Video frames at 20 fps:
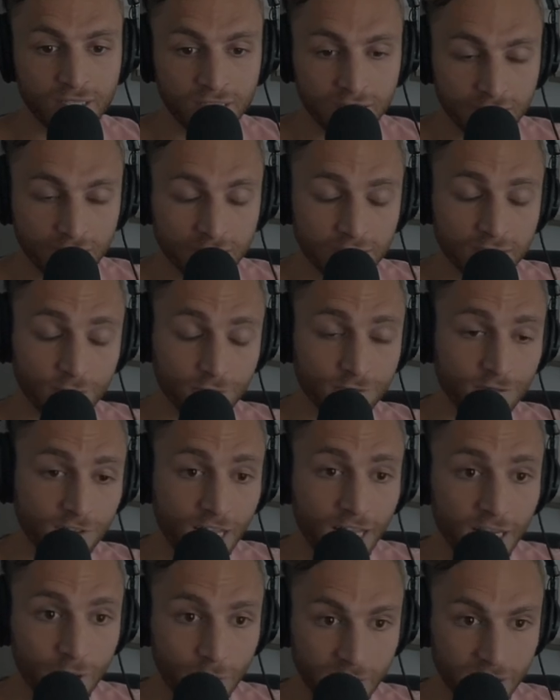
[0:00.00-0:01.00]
Go for it. The
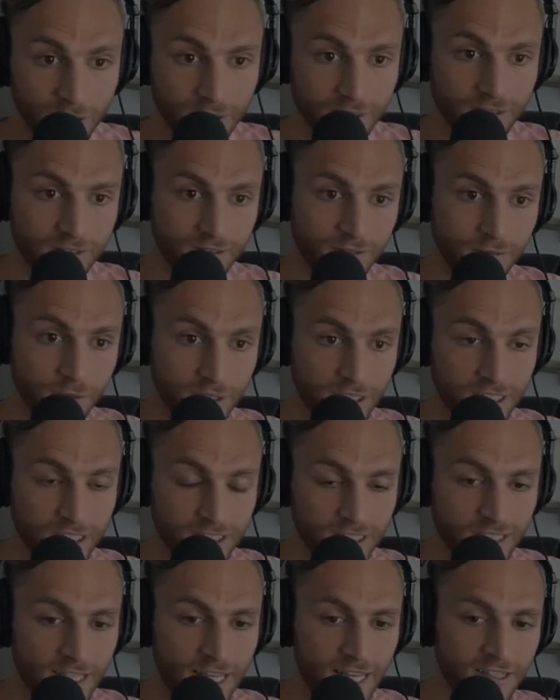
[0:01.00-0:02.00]
flywheel, which
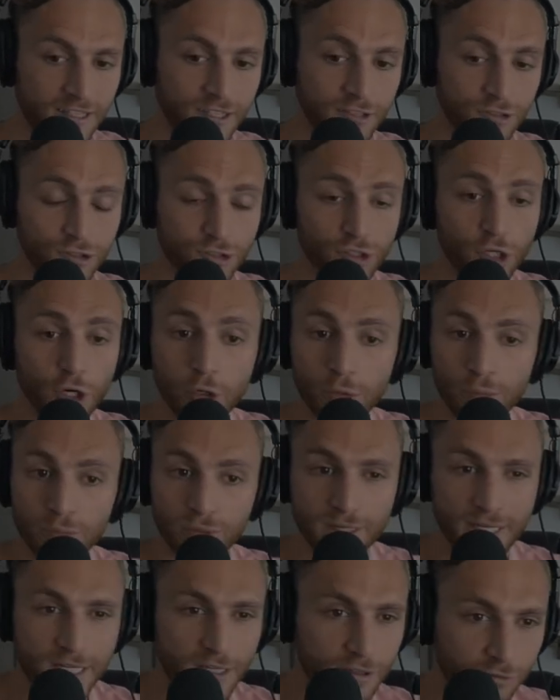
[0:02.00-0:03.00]
is that there's no
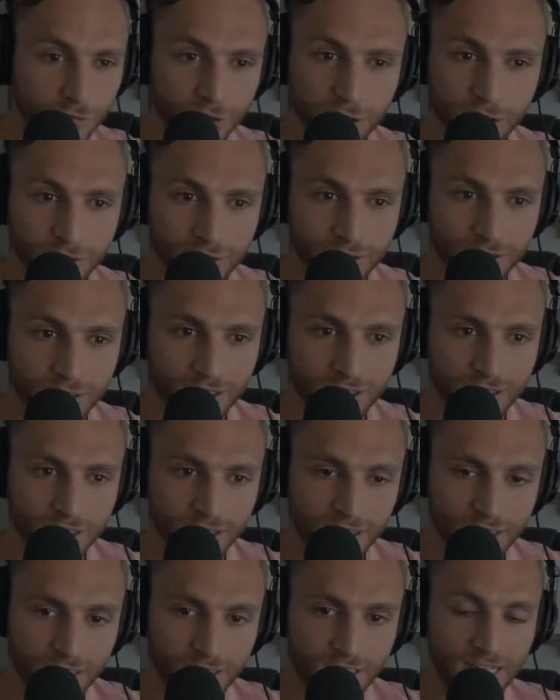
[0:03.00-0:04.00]
breakthrough
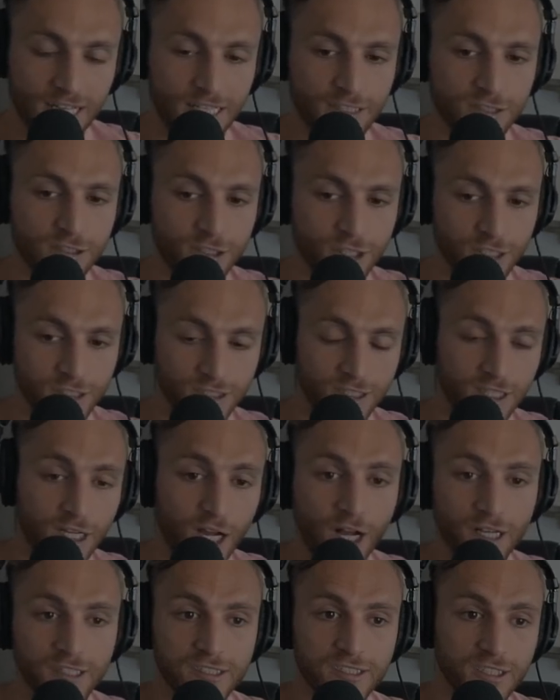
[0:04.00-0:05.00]
it's just
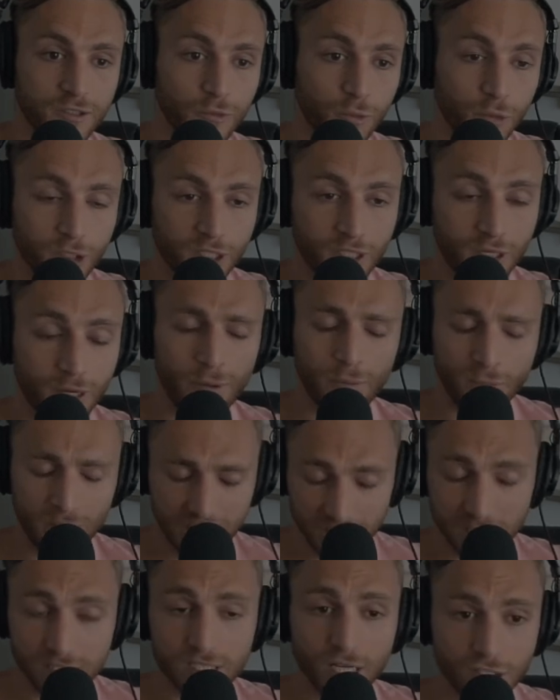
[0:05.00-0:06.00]
constant work. Oh,
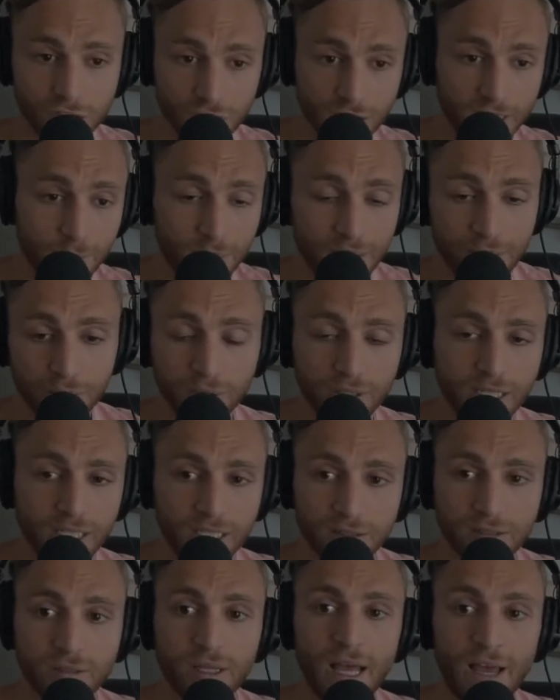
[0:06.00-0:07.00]
we did touch on that people
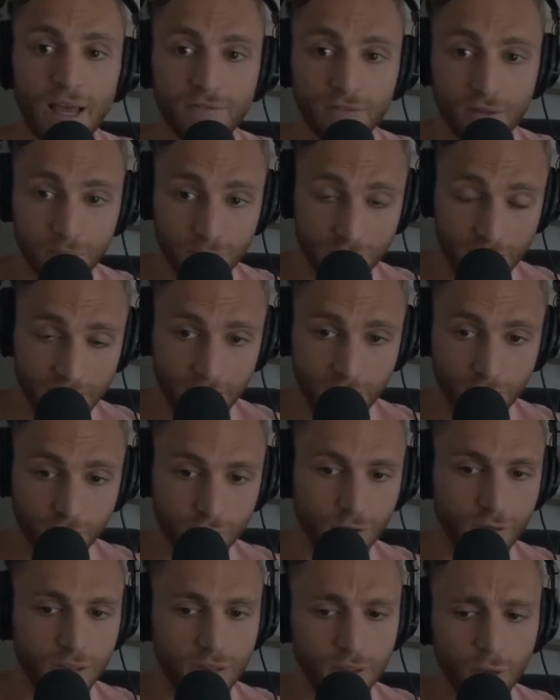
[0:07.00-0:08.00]
like have the
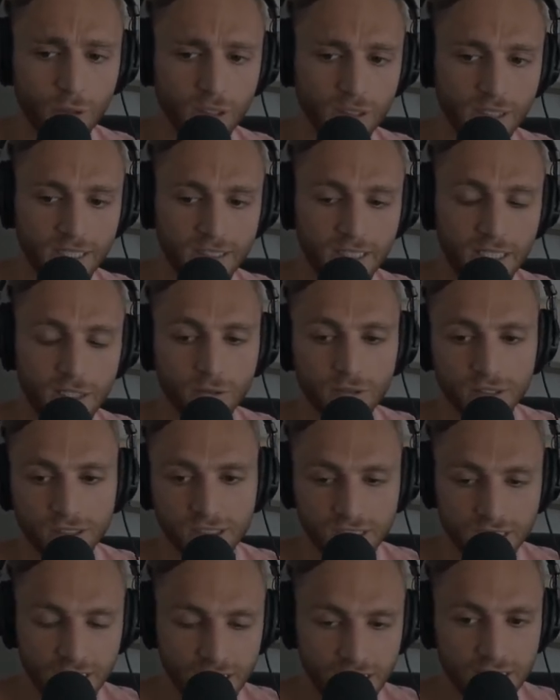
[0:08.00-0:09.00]
breakthrough or like they only
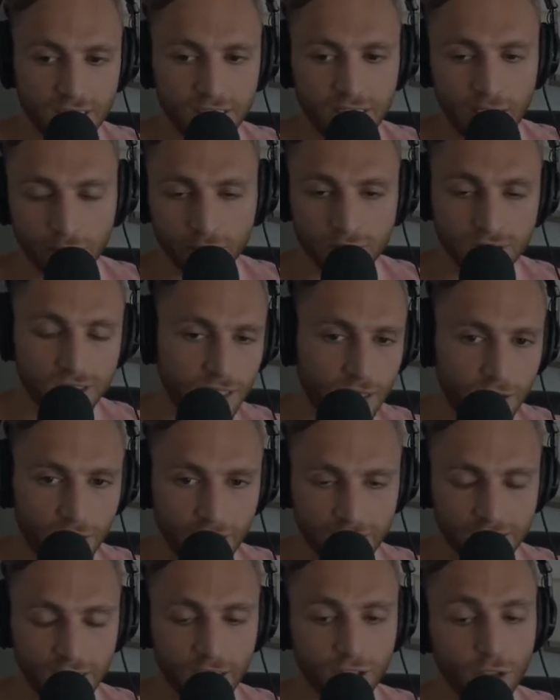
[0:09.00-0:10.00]
see they don't see the
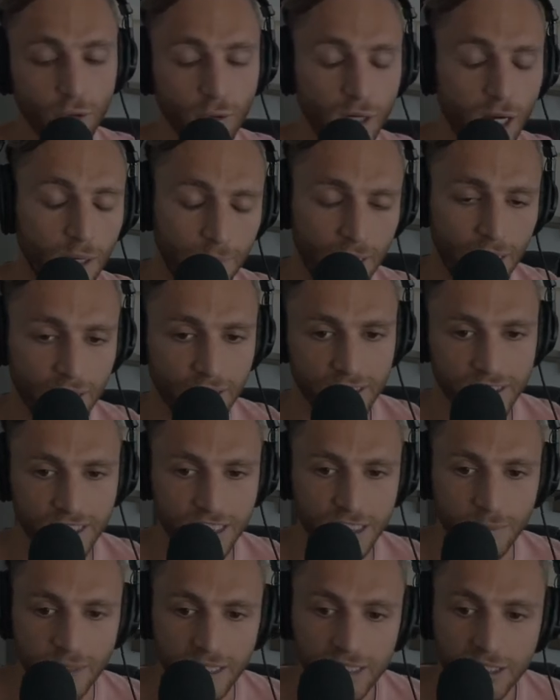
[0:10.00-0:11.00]
things that are going on behind the
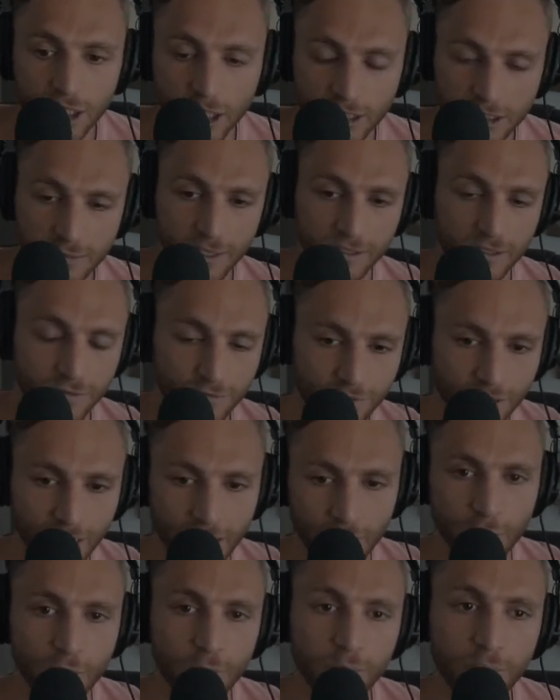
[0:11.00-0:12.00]
scenes. But he talks about the
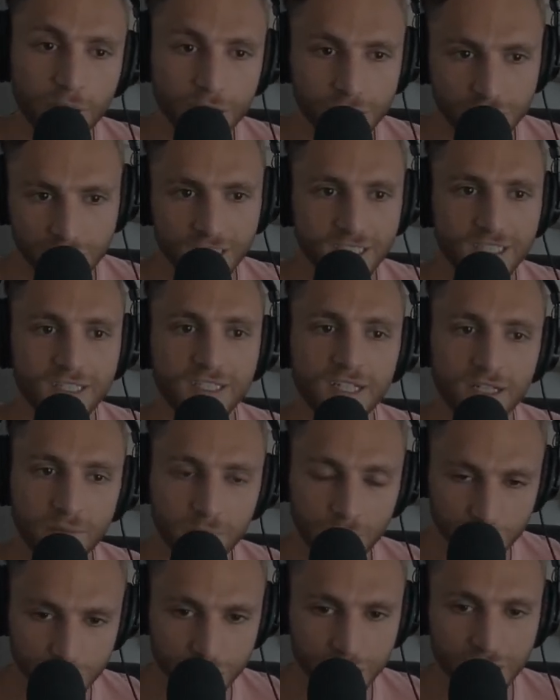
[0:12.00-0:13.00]
flywheel pushing it,
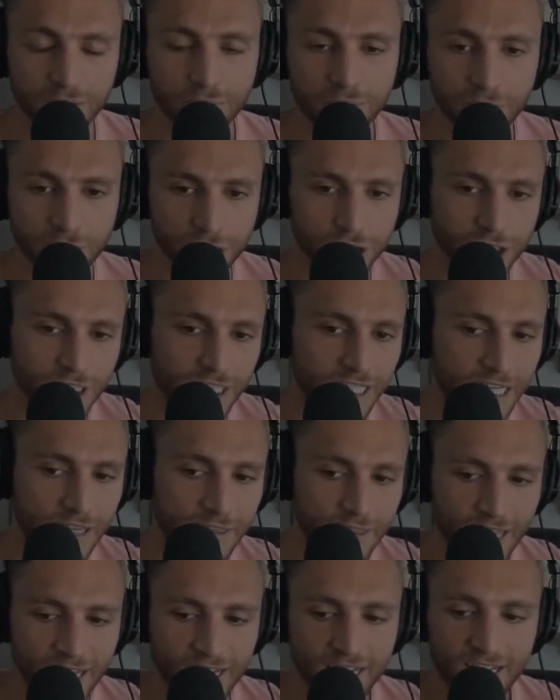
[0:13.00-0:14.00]
pushing it, pushing it,
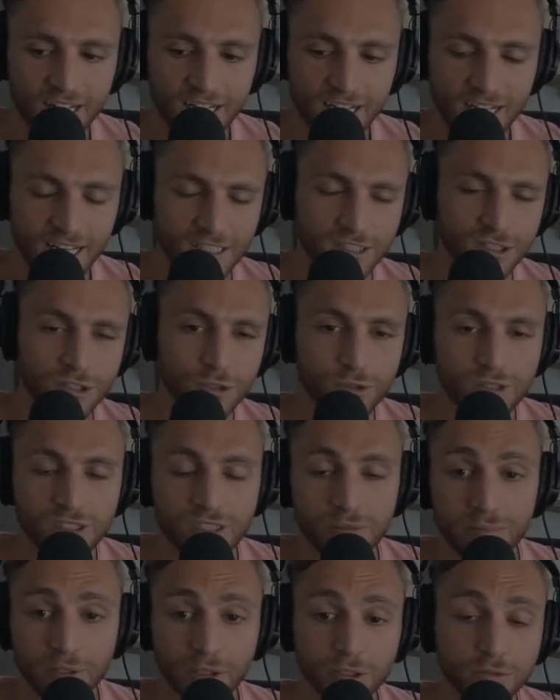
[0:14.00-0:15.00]
and then as soon as
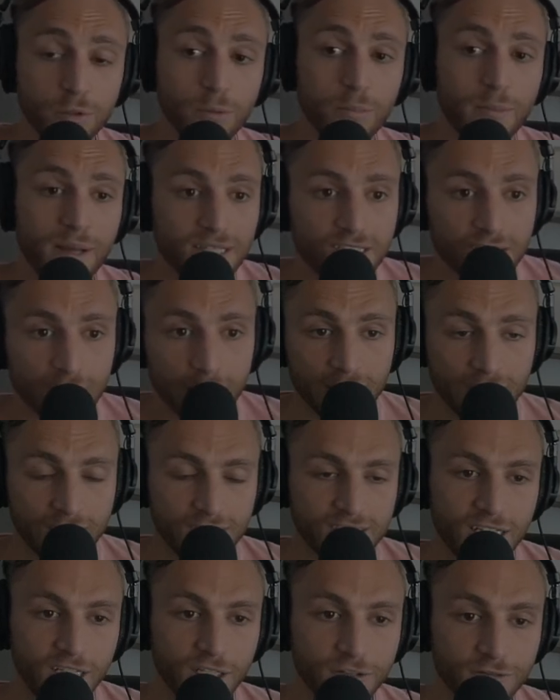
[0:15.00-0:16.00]
it builds momentum and
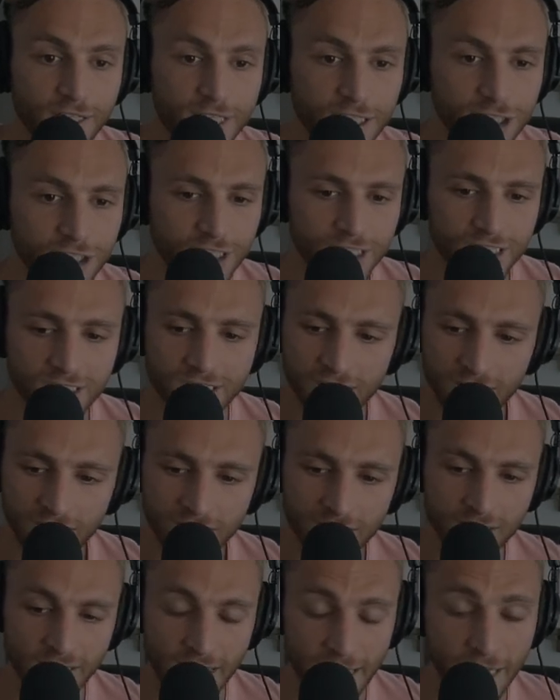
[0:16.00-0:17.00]
acceleration,
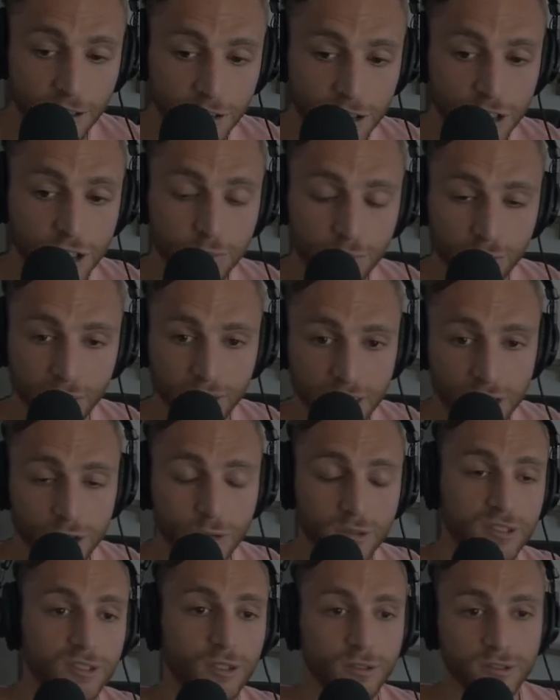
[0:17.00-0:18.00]
the energy you put
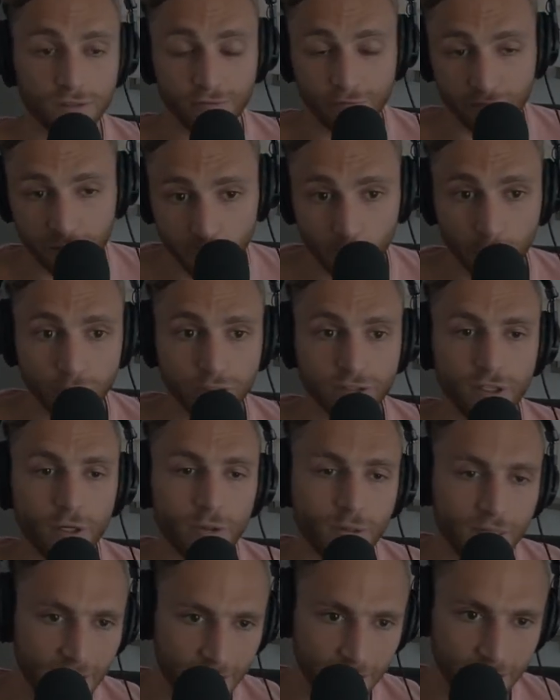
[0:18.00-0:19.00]
into it starts to fuel your
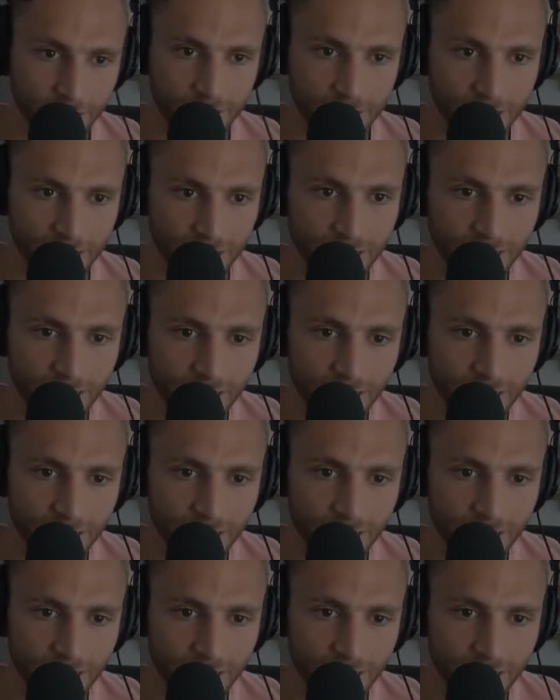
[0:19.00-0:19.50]
own energy.